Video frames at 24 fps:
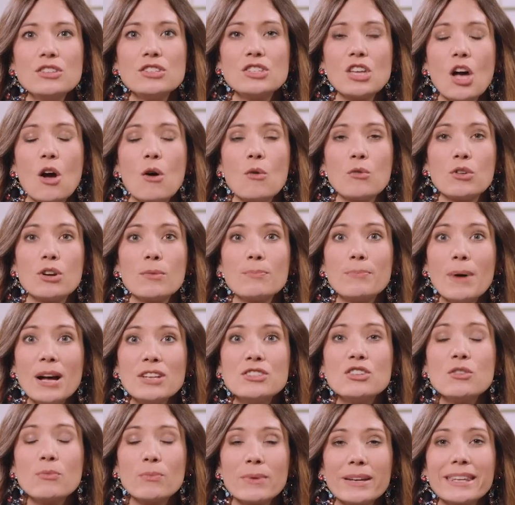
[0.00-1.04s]
So your
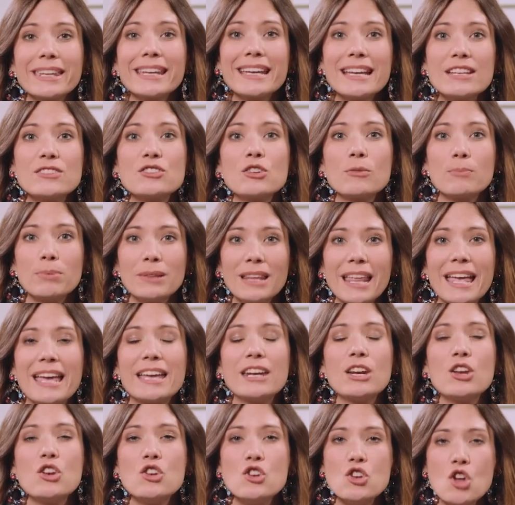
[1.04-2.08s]
budget really is your
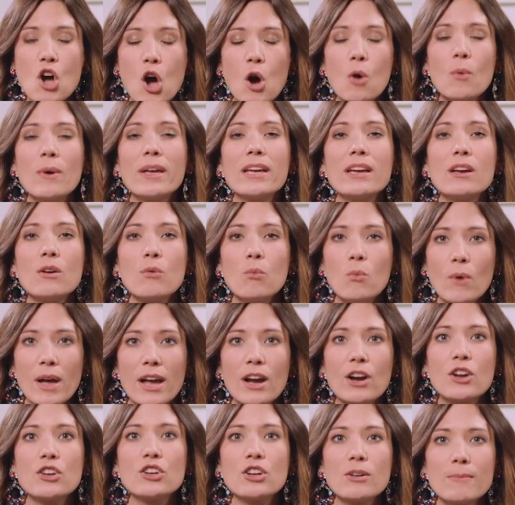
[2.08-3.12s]
plan, knowing
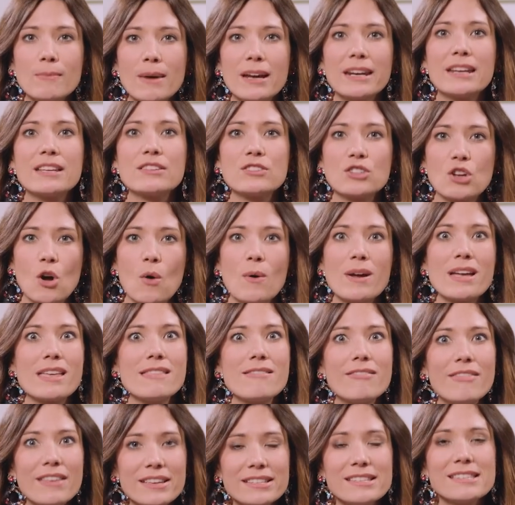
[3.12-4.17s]
where your money's going,
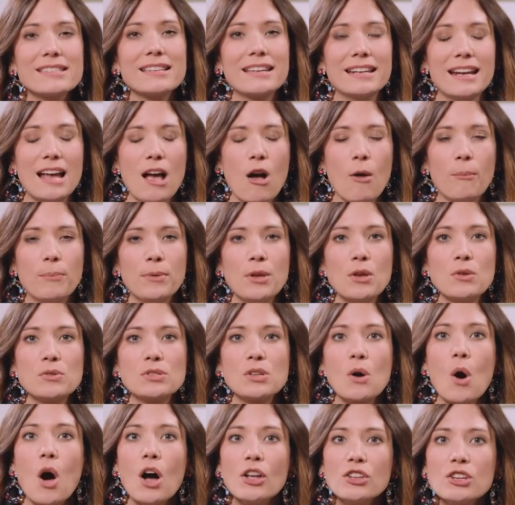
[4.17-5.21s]
and this is gonna help you.
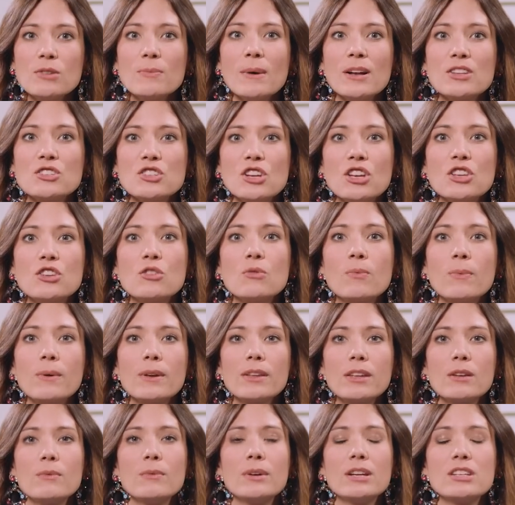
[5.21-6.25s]
So on your budget, you
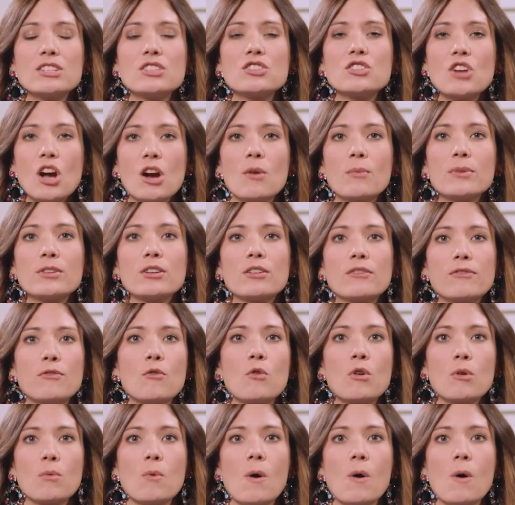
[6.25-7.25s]
really wanna start with your four